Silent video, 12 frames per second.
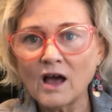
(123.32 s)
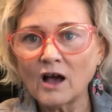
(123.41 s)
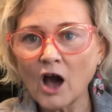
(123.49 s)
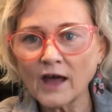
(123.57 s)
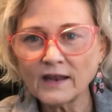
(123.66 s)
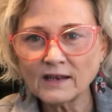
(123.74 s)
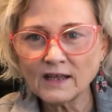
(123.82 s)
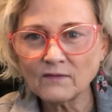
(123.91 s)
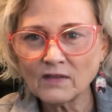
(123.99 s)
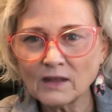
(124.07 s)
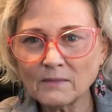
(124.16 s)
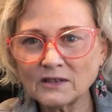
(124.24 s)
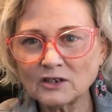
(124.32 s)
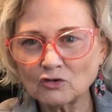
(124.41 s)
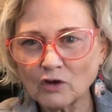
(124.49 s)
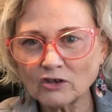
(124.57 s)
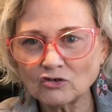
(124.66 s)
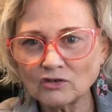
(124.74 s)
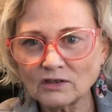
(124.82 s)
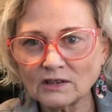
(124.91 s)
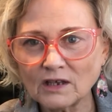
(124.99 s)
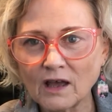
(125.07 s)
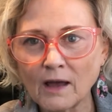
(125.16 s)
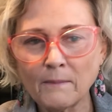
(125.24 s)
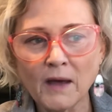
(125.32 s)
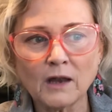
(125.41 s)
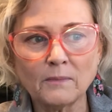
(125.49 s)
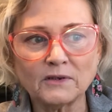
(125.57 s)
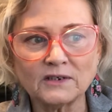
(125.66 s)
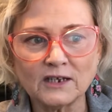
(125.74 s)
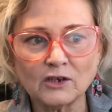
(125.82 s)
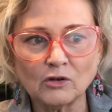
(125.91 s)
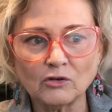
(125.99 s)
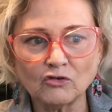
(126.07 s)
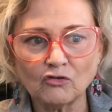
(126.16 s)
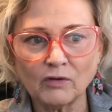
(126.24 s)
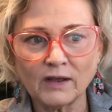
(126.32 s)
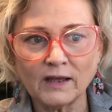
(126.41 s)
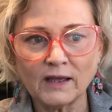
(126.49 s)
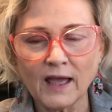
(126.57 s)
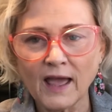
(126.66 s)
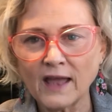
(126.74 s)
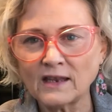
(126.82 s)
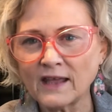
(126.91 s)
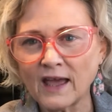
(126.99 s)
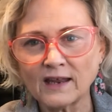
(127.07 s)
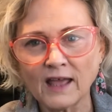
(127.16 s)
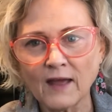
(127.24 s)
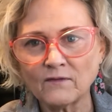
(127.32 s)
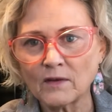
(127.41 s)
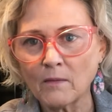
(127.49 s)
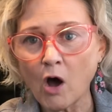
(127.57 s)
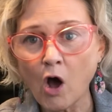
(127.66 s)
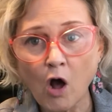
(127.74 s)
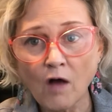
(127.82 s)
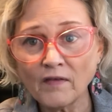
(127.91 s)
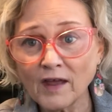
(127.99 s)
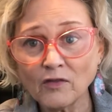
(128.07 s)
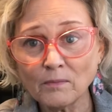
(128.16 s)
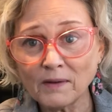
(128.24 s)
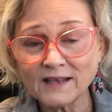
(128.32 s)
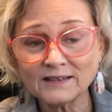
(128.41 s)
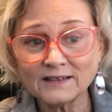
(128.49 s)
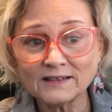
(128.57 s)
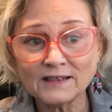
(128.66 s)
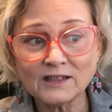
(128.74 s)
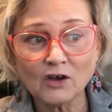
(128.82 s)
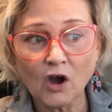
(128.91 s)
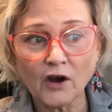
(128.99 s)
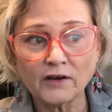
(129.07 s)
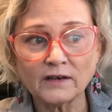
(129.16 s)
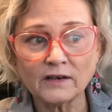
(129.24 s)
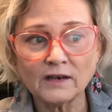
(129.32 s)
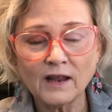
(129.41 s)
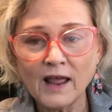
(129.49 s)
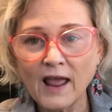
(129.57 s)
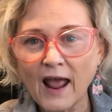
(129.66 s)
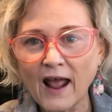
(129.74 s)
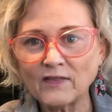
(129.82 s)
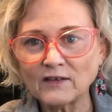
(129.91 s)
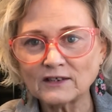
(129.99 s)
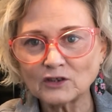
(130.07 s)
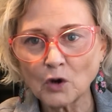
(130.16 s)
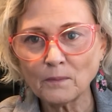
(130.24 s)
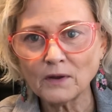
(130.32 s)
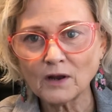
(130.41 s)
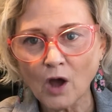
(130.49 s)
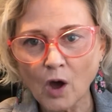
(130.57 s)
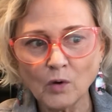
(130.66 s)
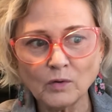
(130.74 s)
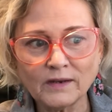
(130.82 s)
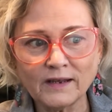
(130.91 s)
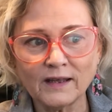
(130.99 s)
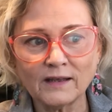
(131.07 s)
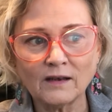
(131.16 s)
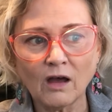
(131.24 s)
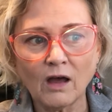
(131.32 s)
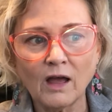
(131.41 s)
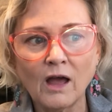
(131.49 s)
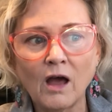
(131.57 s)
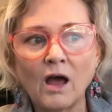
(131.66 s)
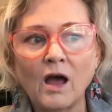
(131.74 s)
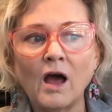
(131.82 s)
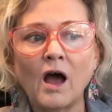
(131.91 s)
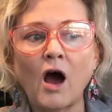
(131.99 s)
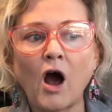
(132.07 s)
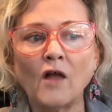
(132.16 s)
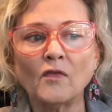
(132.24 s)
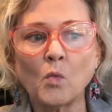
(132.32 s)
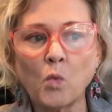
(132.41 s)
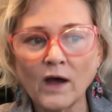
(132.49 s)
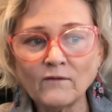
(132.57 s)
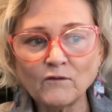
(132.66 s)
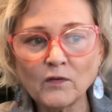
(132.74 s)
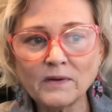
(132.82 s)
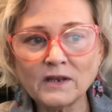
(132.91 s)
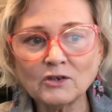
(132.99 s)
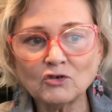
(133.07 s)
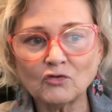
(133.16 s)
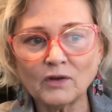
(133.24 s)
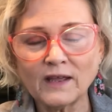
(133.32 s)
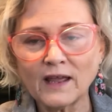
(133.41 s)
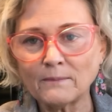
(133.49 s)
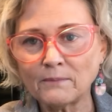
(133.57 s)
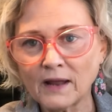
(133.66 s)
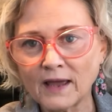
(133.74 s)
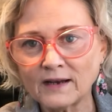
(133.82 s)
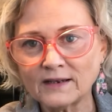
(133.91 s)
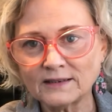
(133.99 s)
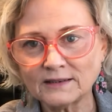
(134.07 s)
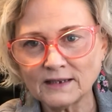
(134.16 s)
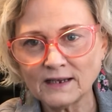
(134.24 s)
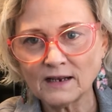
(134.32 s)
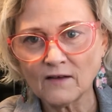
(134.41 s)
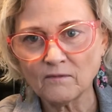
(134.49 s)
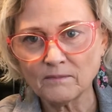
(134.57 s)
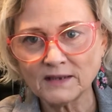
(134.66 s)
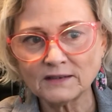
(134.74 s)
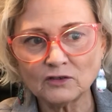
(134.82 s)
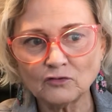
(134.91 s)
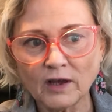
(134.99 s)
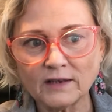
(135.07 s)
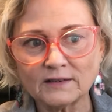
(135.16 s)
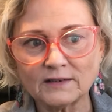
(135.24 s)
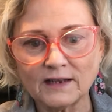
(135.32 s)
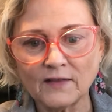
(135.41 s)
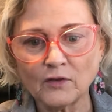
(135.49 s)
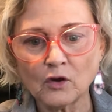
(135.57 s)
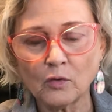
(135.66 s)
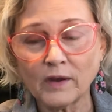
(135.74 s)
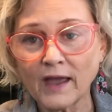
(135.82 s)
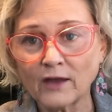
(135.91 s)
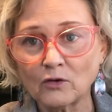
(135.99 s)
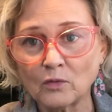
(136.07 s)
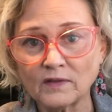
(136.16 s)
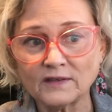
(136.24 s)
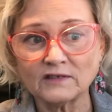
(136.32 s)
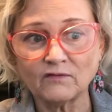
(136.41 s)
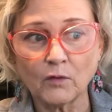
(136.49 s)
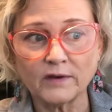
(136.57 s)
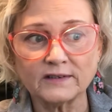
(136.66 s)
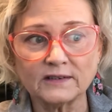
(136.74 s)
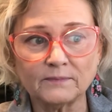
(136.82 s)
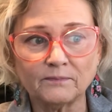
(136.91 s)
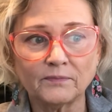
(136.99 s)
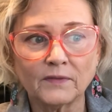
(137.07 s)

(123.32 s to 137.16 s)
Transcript: God had given them instructions about a particular tree and yet gave them all the other blessings in the garden, and the serpent honed in on the one forbidden tree and planted a seed of mistrust in the Creator with his voice.